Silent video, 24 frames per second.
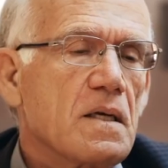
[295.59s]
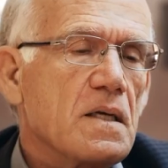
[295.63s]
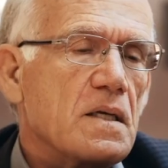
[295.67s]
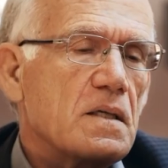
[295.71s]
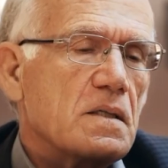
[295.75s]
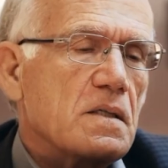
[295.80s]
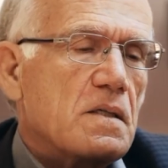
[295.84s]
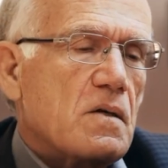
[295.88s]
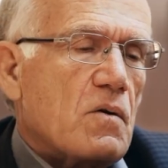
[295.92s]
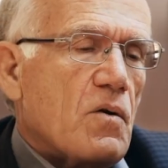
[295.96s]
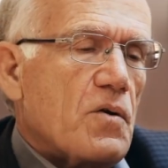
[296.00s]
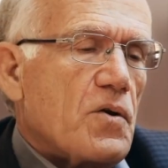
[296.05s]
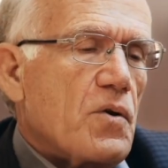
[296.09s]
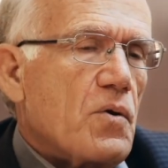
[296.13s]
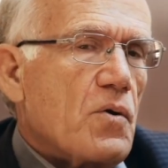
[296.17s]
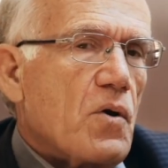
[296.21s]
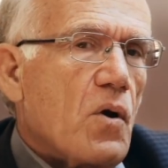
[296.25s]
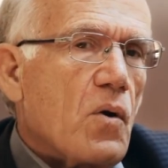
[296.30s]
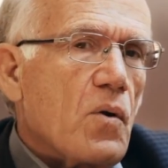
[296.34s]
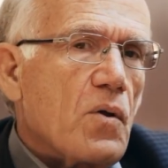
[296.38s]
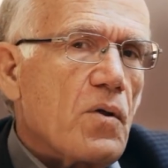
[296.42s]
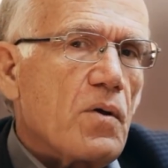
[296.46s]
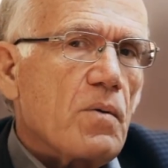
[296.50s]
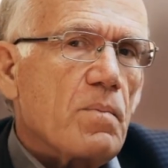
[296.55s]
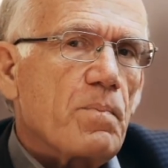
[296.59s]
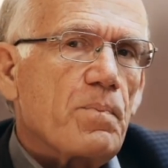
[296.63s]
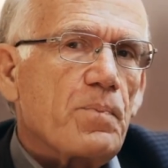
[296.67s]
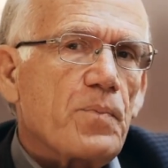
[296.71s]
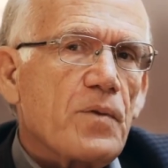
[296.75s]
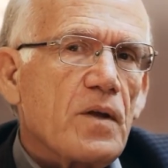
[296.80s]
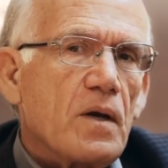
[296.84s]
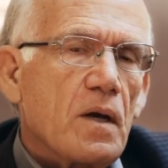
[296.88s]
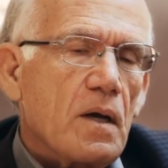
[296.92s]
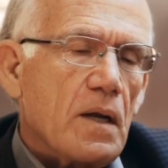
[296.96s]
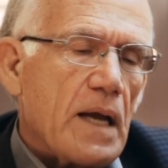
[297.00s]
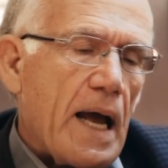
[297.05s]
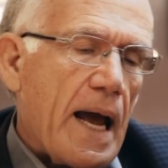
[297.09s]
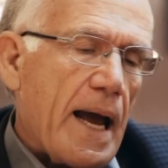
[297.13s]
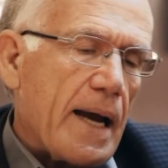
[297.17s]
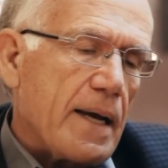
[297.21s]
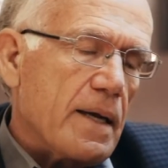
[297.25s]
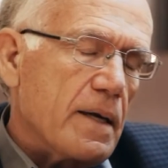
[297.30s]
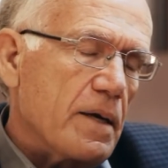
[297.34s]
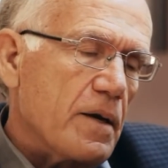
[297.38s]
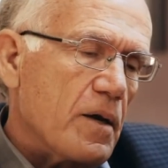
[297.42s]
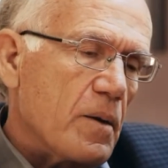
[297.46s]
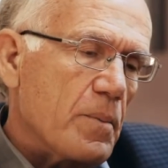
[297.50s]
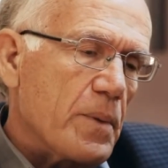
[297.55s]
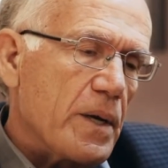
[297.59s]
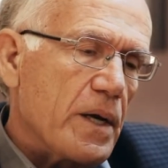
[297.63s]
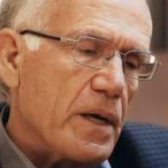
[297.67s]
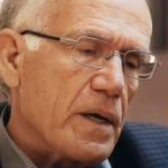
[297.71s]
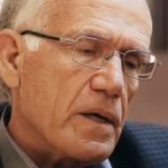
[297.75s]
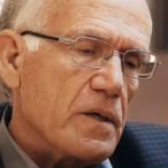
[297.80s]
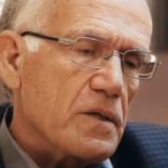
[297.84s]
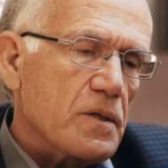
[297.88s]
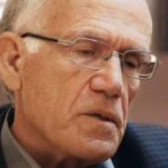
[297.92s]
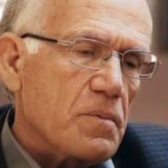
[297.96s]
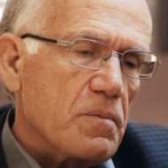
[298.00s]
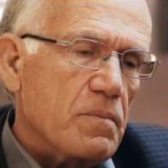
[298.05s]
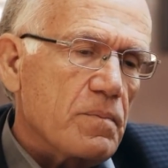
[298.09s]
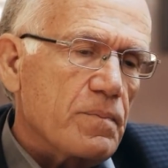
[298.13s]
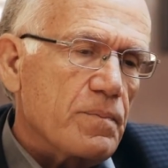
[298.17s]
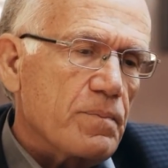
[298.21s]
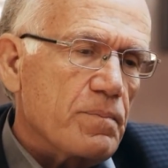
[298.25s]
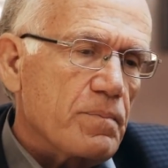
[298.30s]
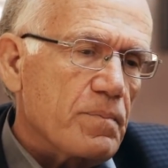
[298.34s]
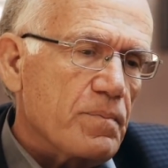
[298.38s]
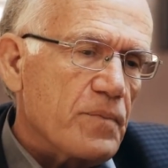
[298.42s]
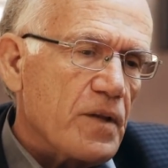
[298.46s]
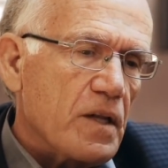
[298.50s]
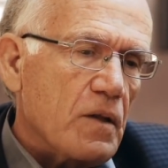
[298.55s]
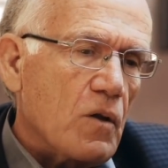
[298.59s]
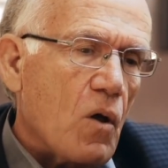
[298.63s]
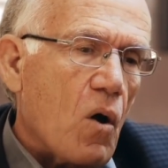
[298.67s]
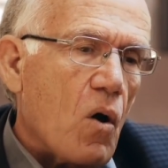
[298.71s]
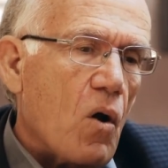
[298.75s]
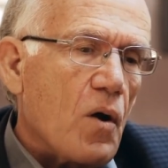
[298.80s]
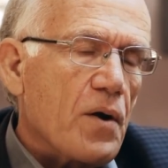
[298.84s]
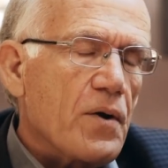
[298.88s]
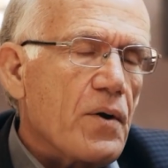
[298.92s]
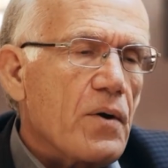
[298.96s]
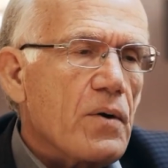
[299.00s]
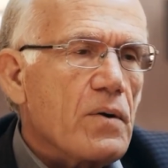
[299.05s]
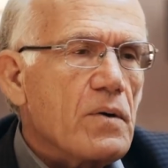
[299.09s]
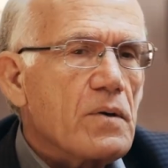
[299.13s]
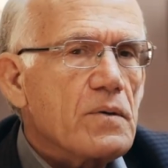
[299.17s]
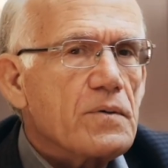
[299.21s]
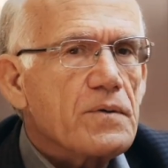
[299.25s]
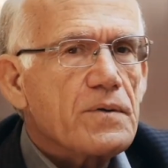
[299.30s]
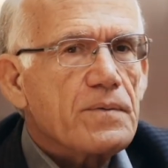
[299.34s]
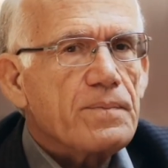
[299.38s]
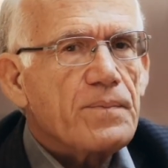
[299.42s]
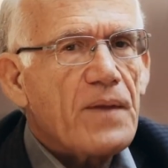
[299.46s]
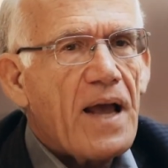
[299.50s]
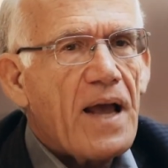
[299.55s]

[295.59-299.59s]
these, or you know them, academics, lawyers,